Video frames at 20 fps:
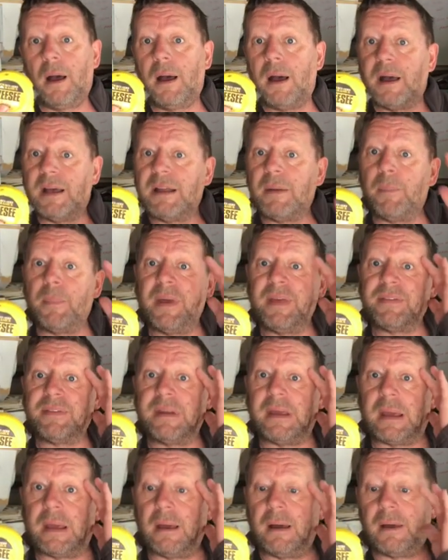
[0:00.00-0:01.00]
yeah,
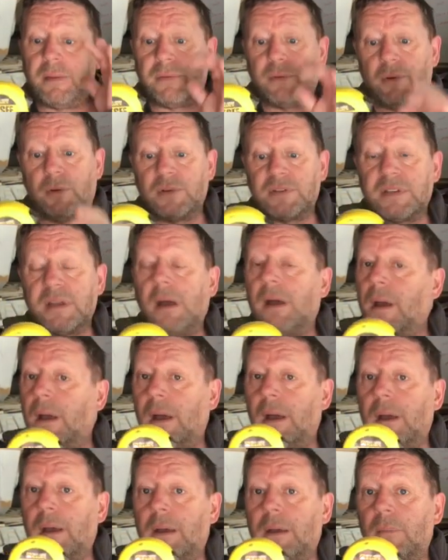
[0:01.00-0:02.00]
epiphany. I thought,
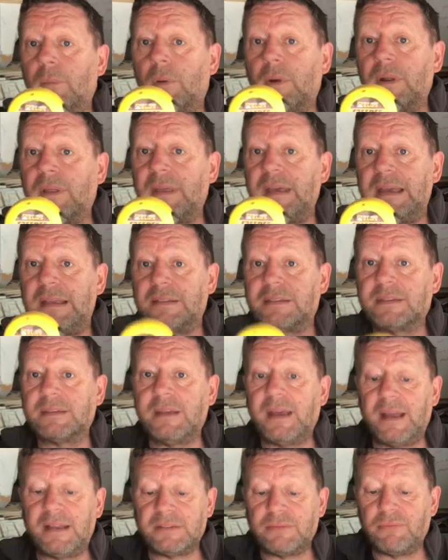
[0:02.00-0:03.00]
one of these.
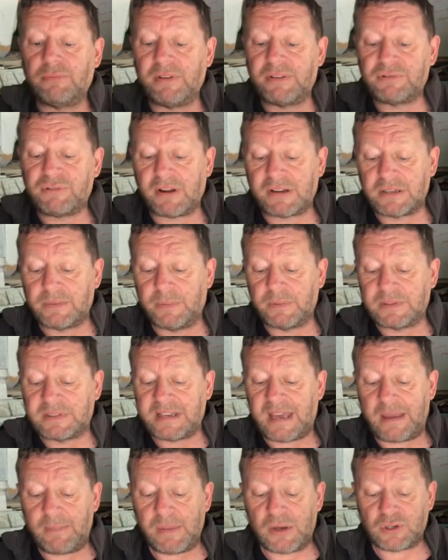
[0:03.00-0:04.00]
It's a retractable
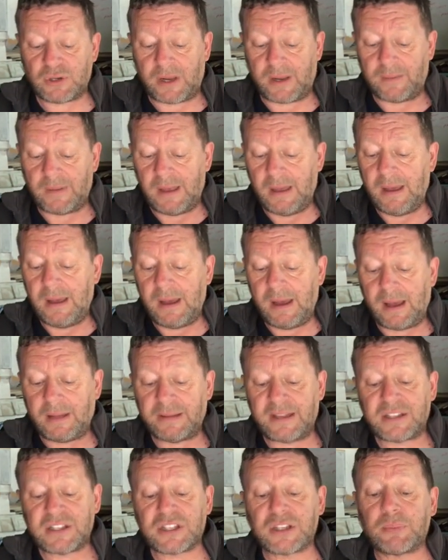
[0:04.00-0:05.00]
tape measure, and
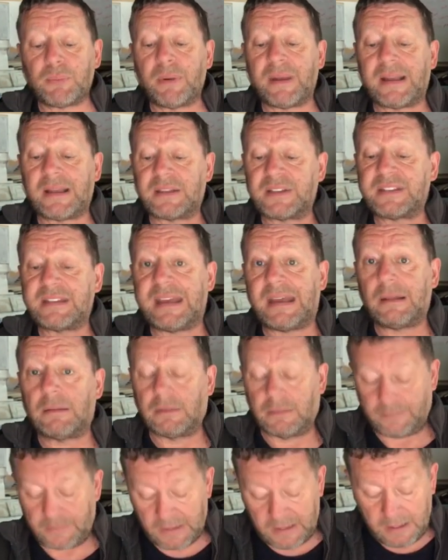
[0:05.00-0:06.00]
it's spring steel.
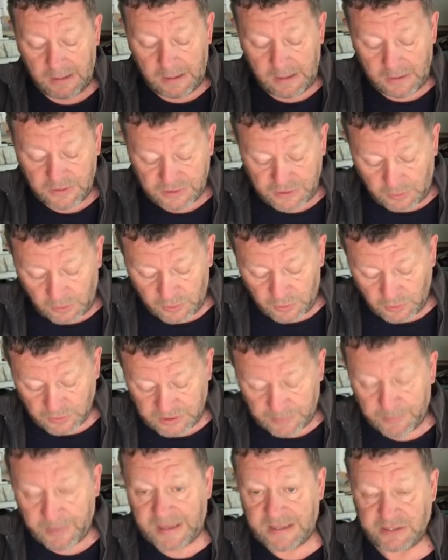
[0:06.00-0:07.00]
So I cut a
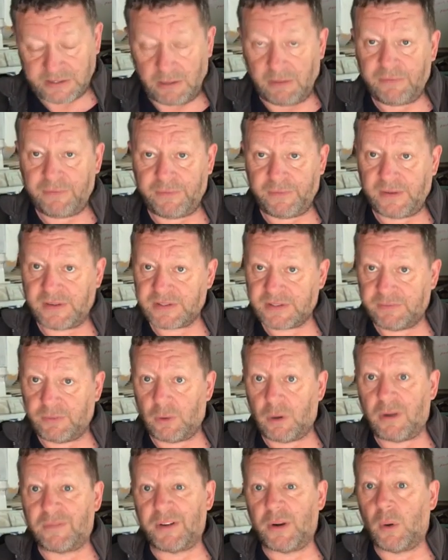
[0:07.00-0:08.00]
piece off, first of all,
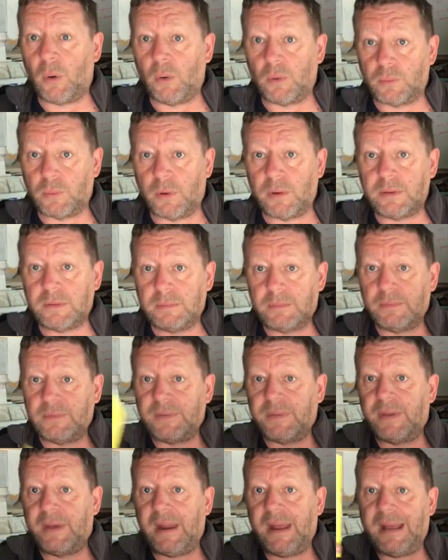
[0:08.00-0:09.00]
off an old one.
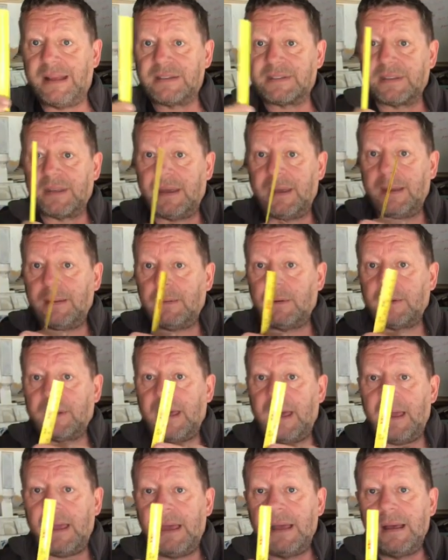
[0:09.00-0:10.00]
There it is there,
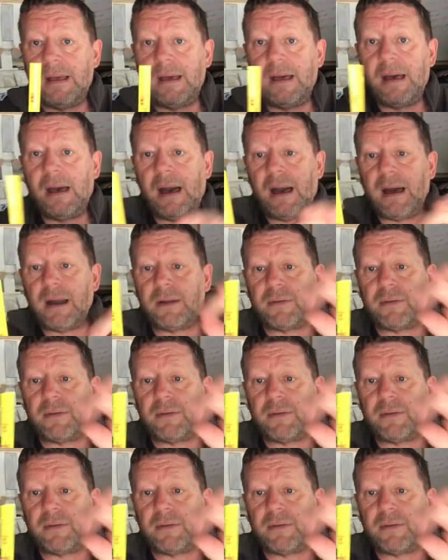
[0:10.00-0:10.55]
okay? And I